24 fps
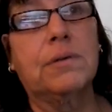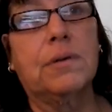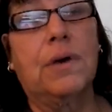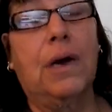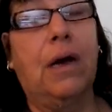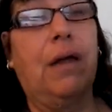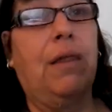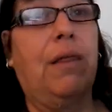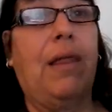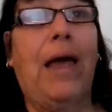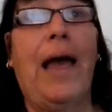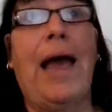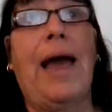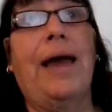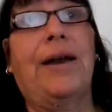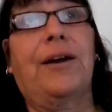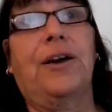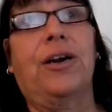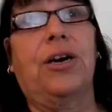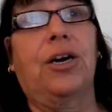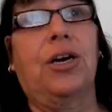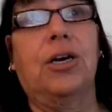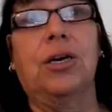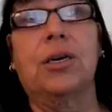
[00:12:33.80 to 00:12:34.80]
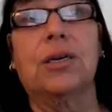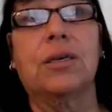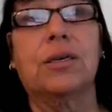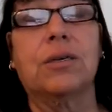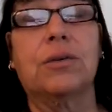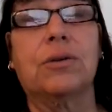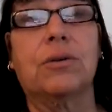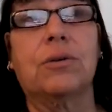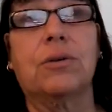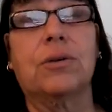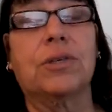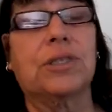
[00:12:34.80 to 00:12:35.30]
a ladder
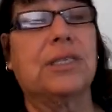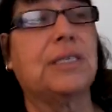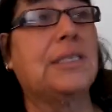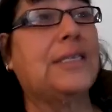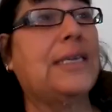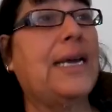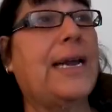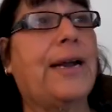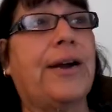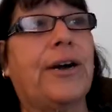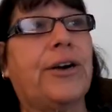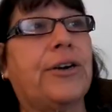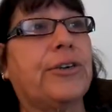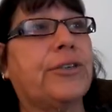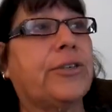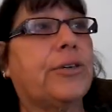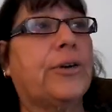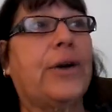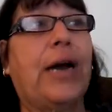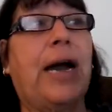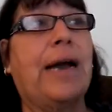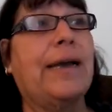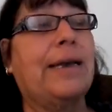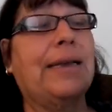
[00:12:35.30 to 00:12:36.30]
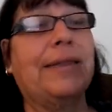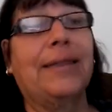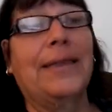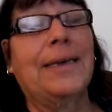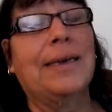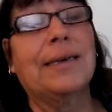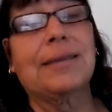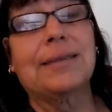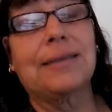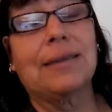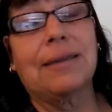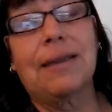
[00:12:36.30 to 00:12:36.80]
or stairs, or I
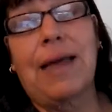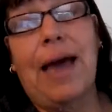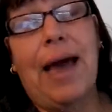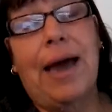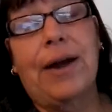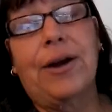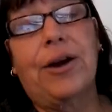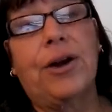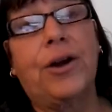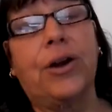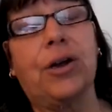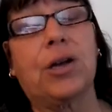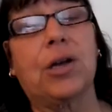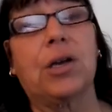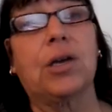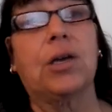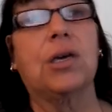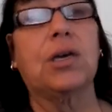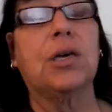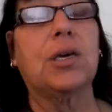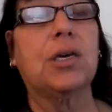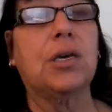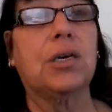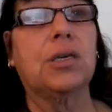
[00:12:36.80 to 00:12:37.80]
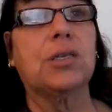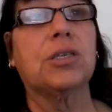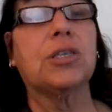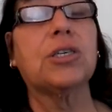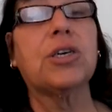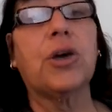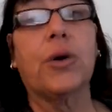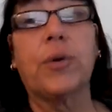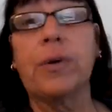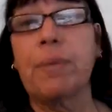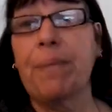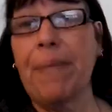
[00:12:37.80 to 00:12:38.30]
think it's a ladder, to
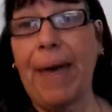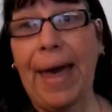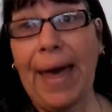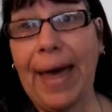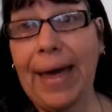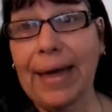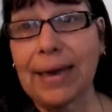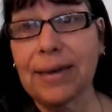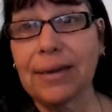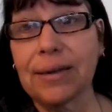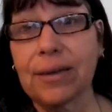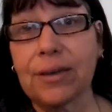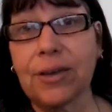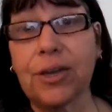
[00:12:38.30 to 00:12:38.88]
go to bed.